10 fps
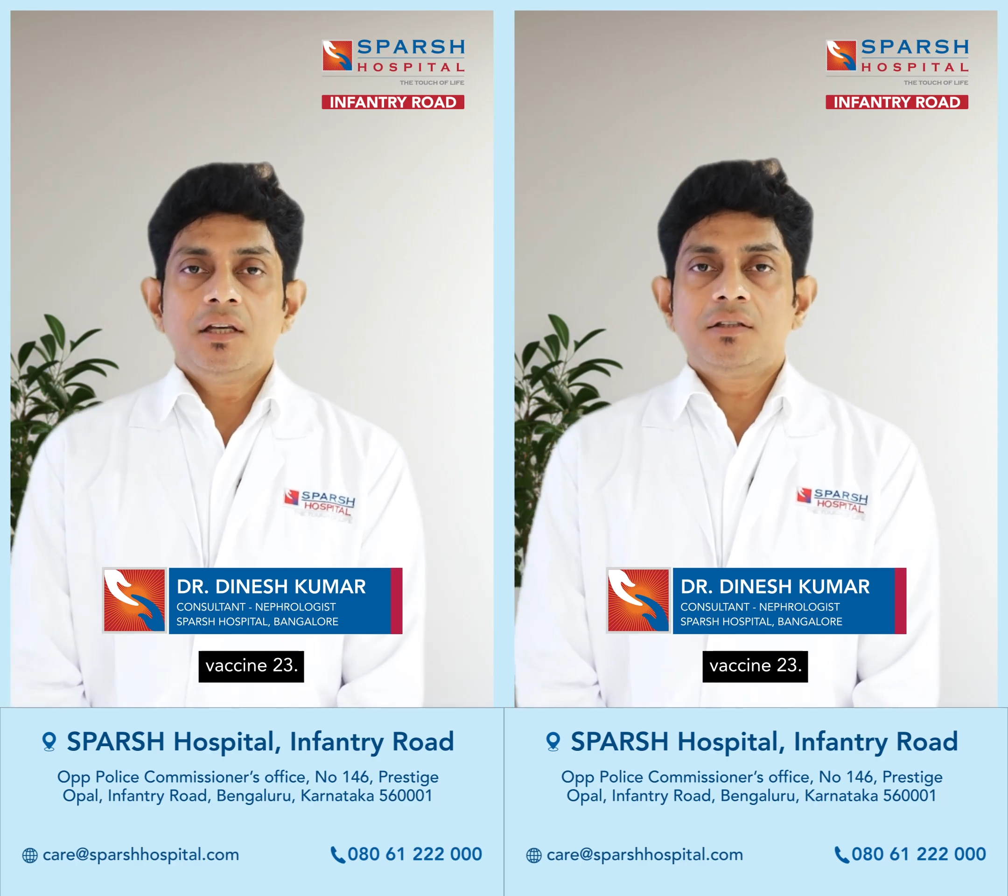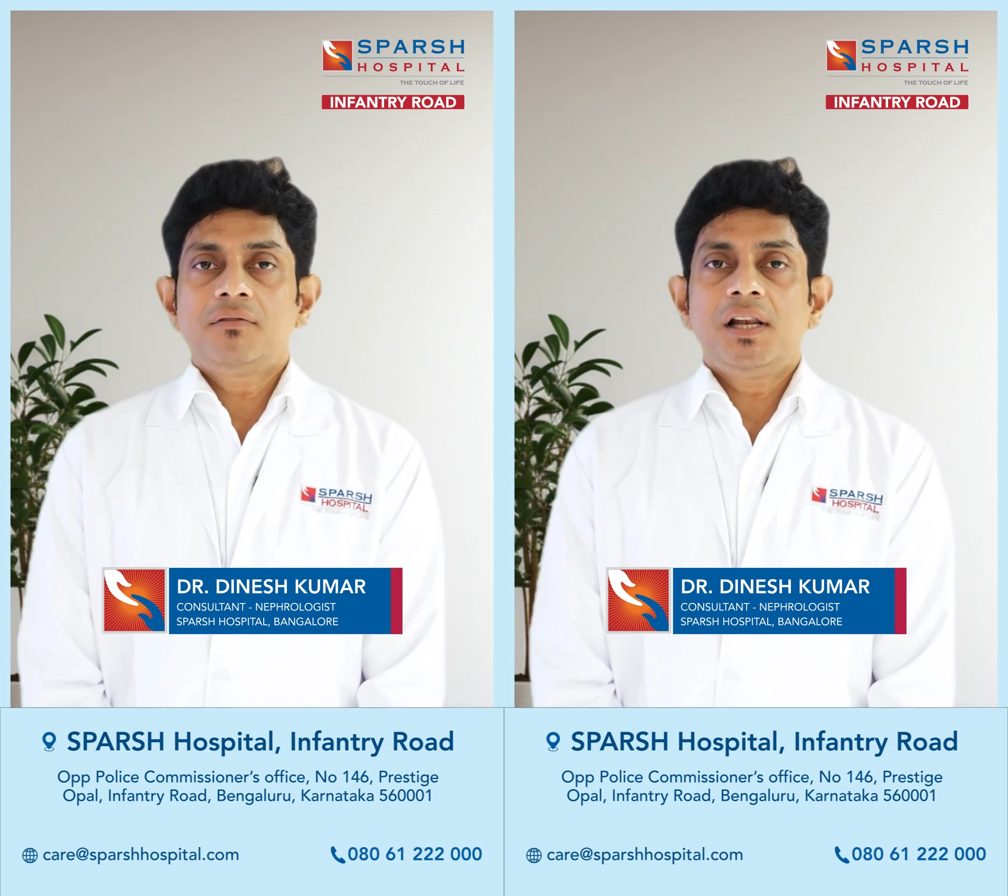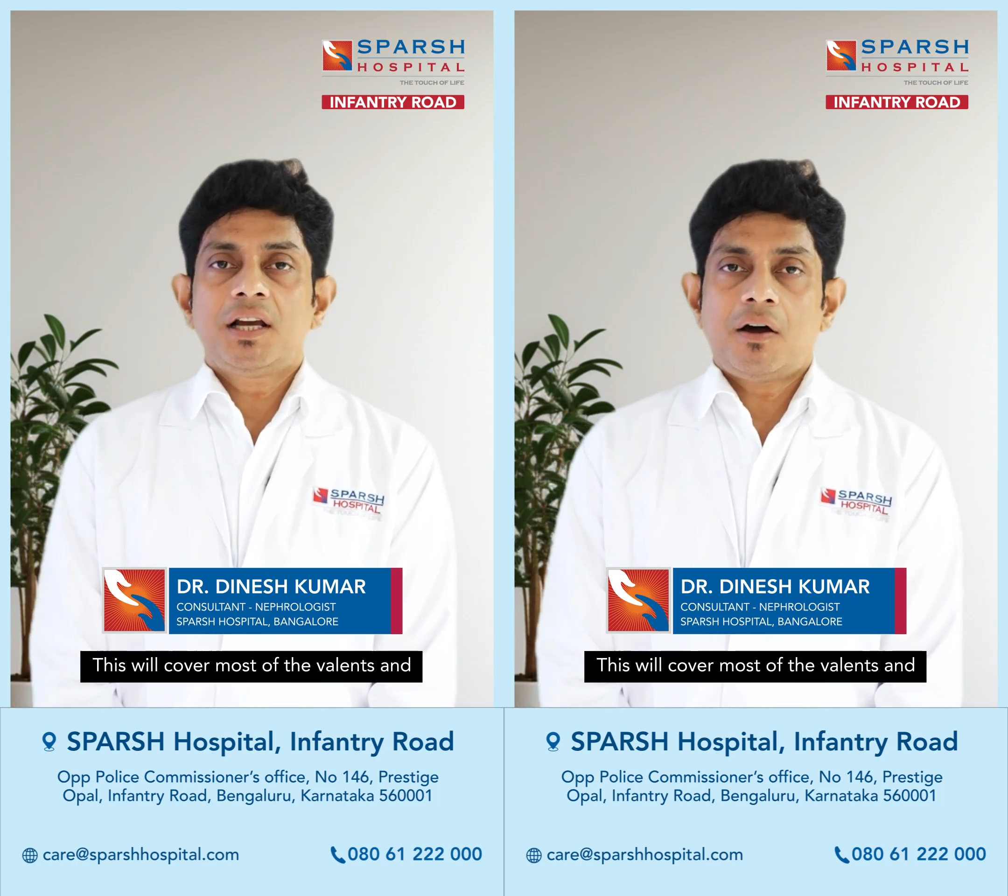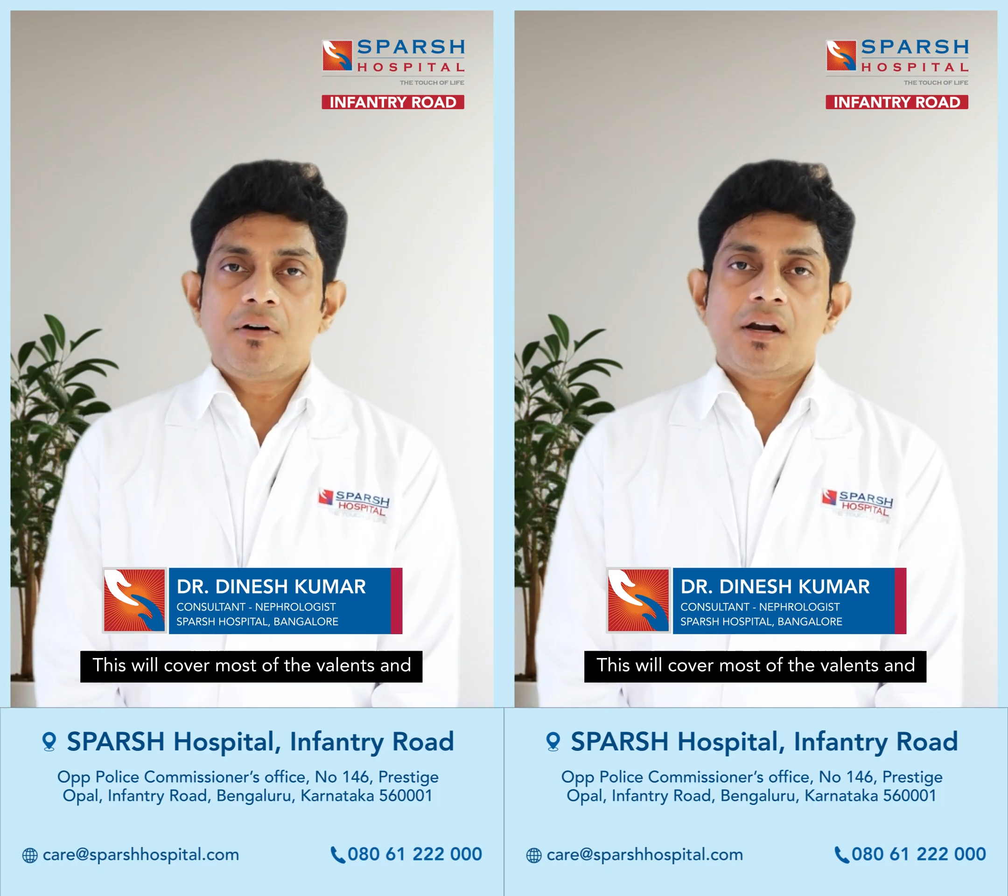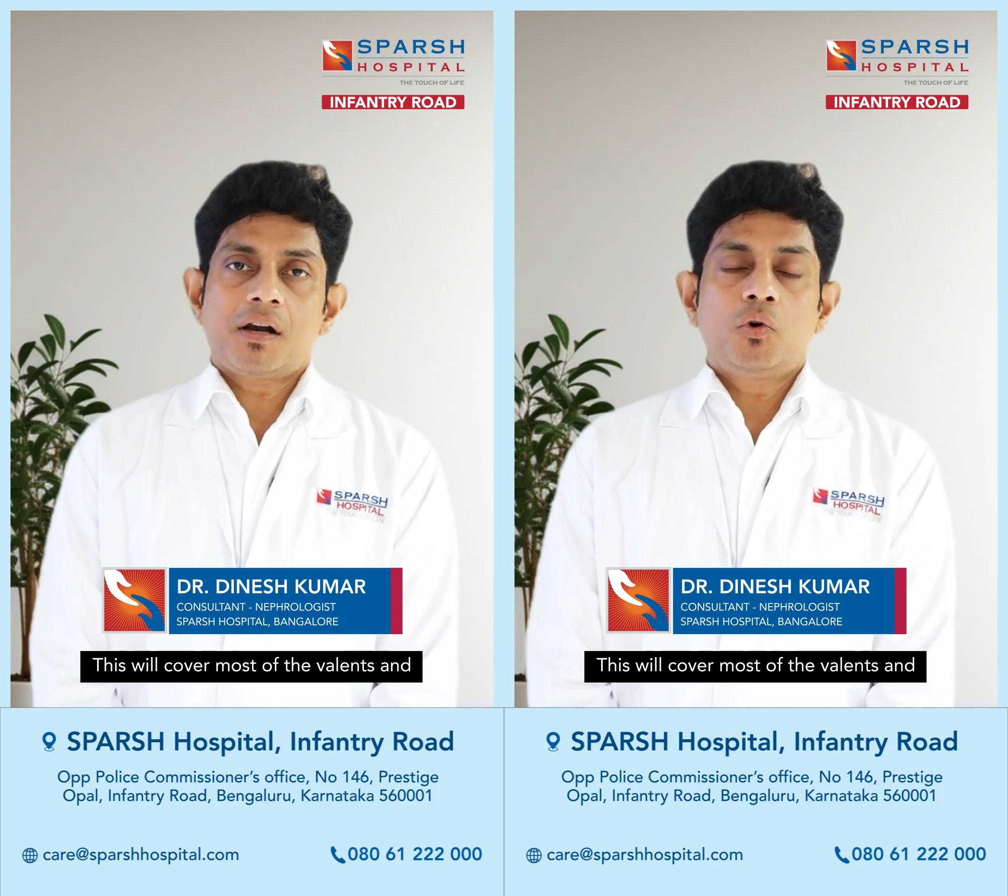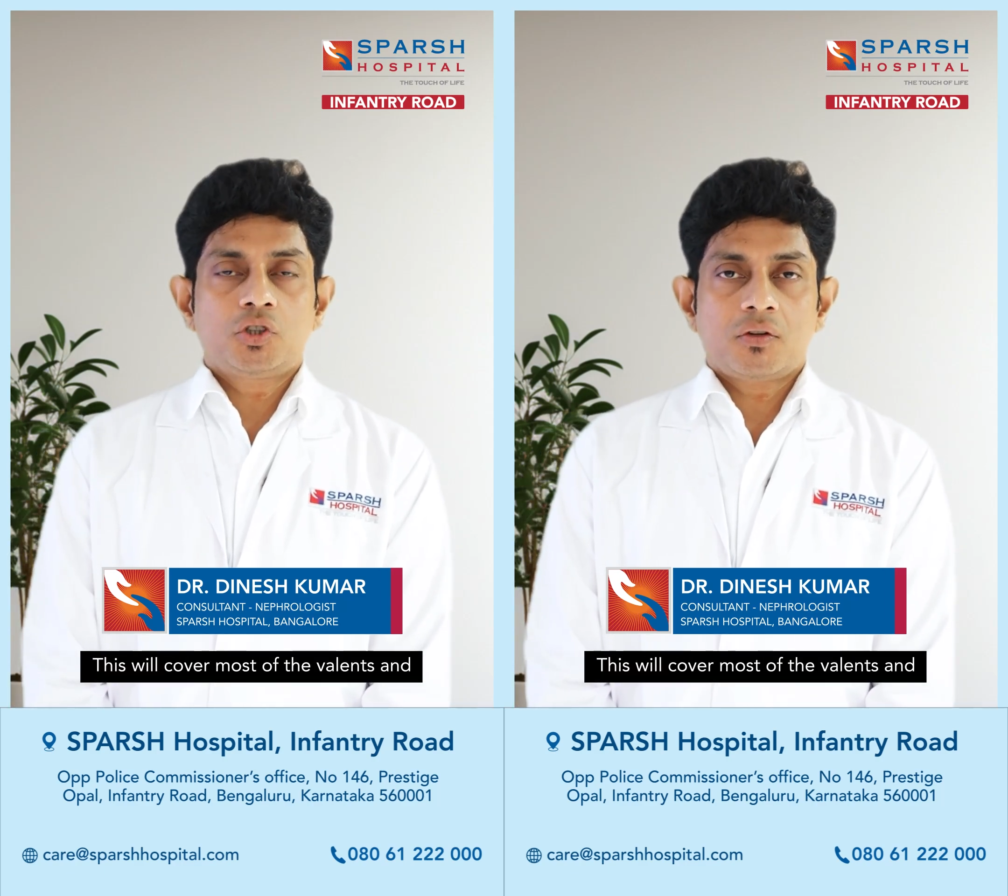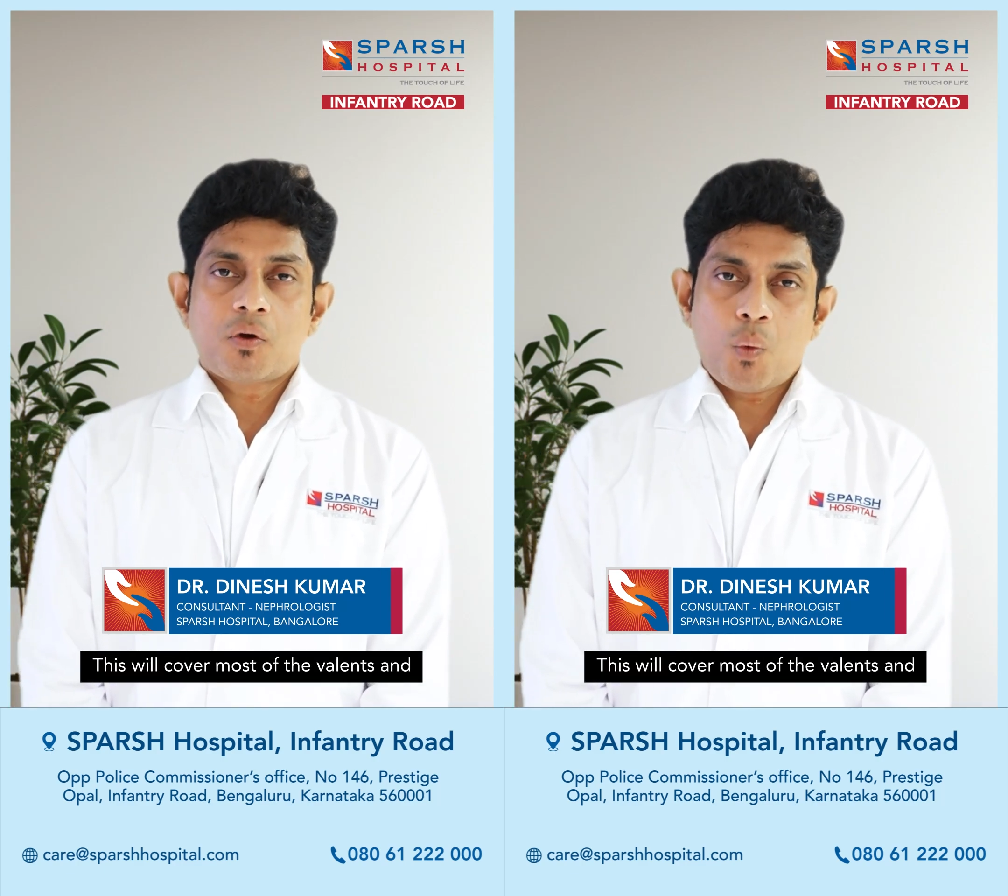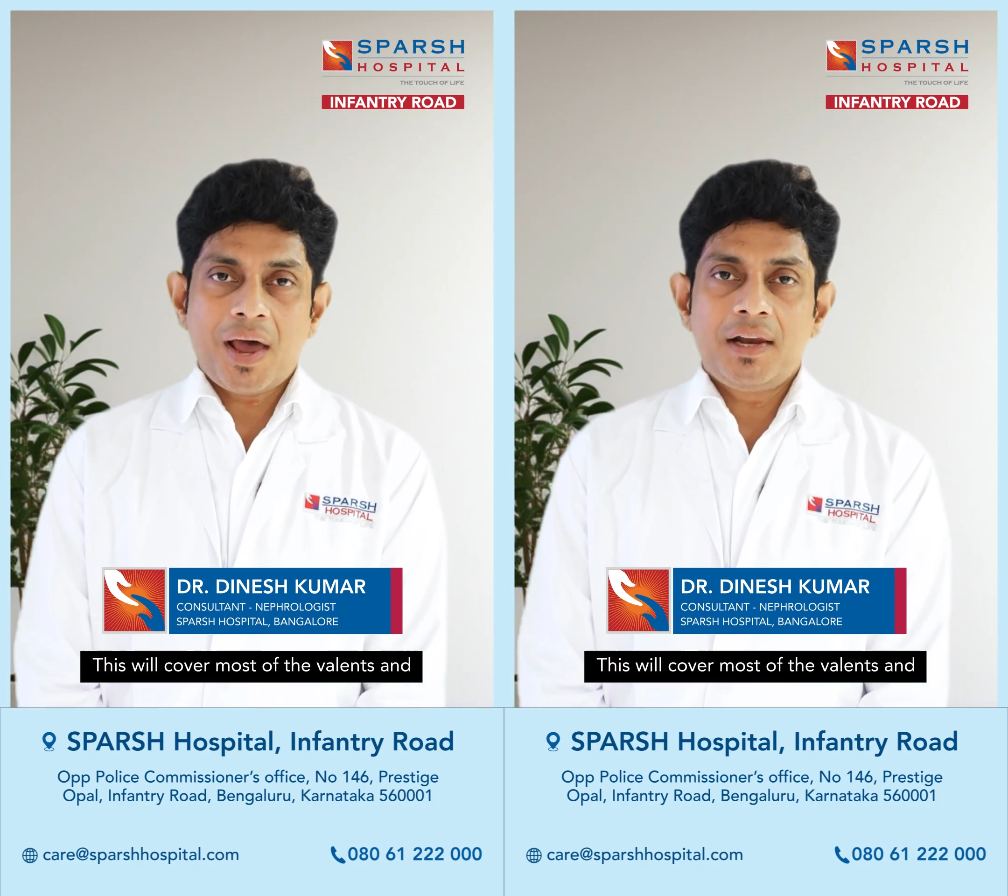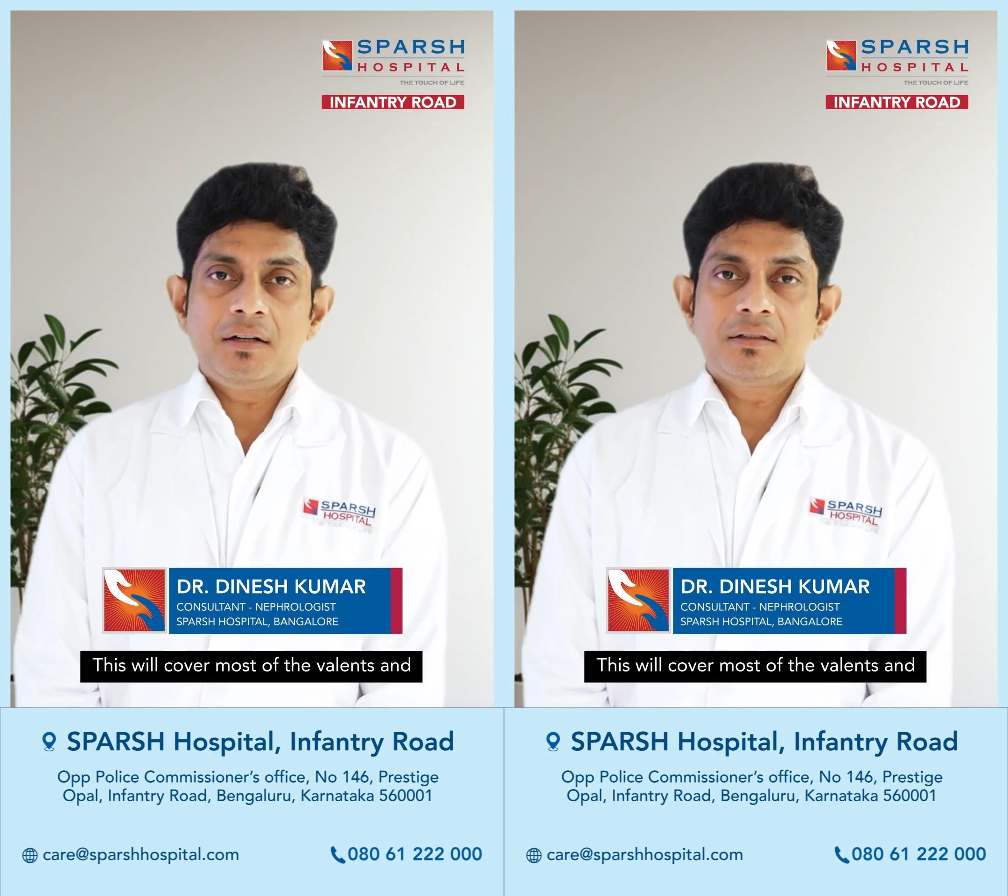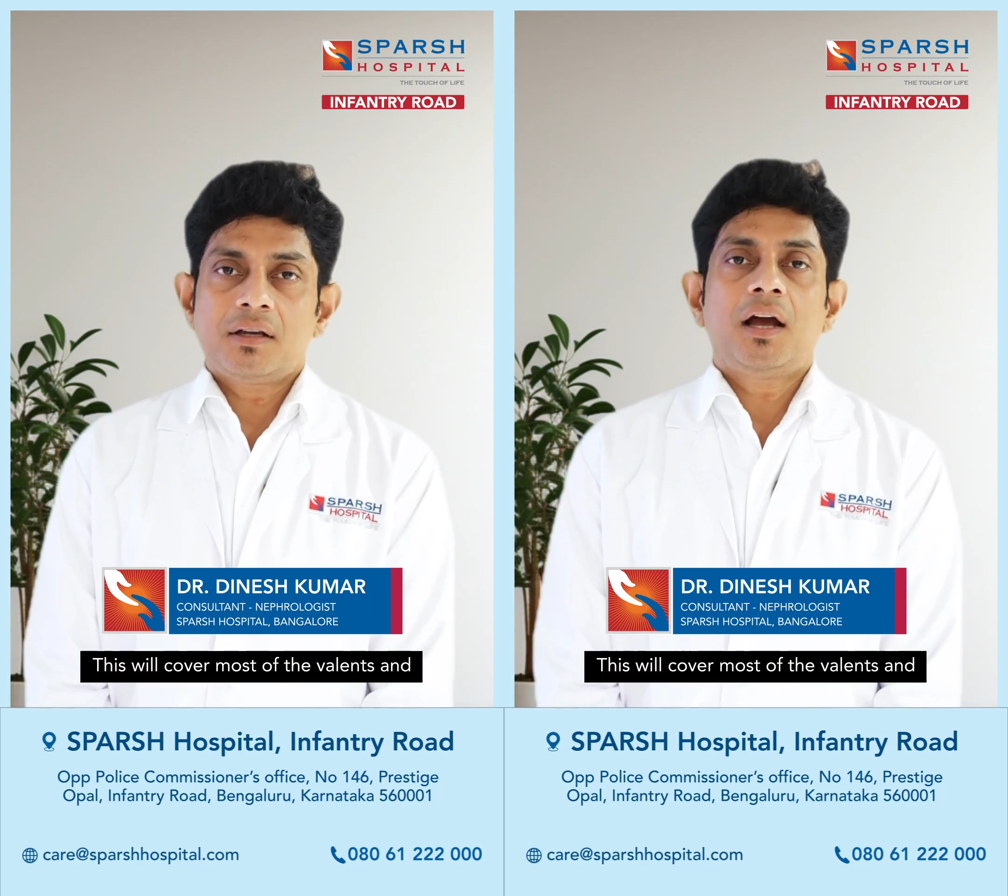This will cover most of the
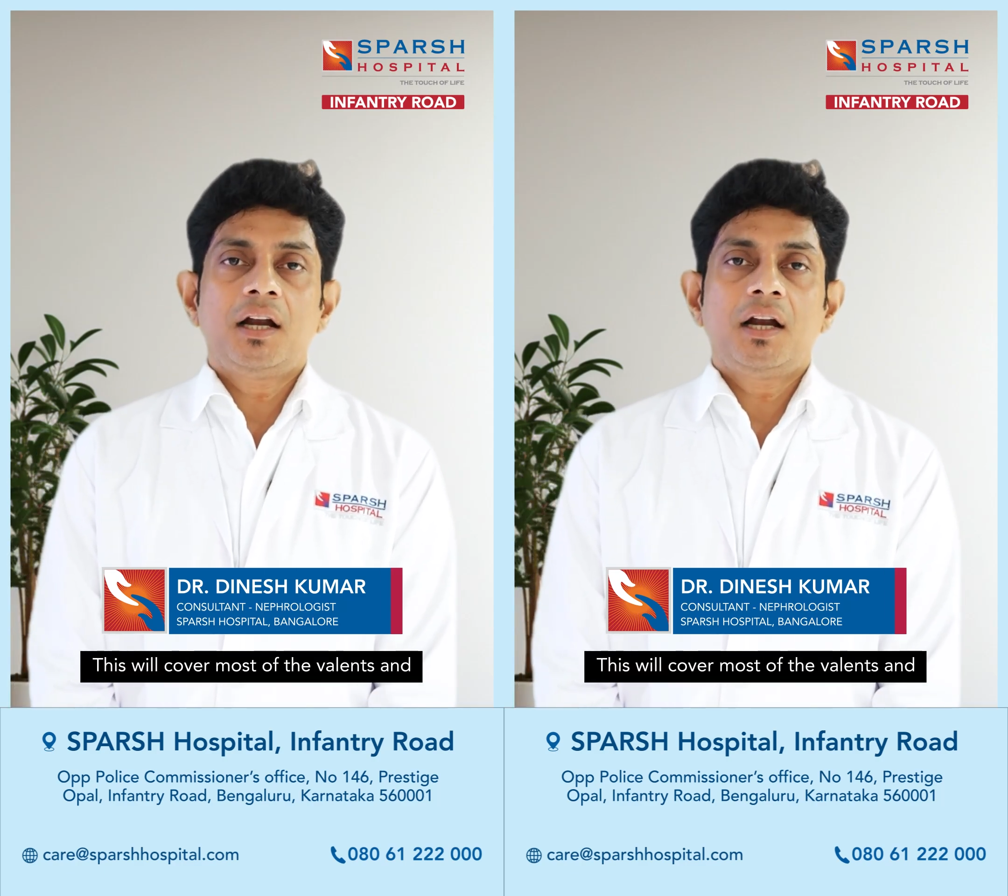valents.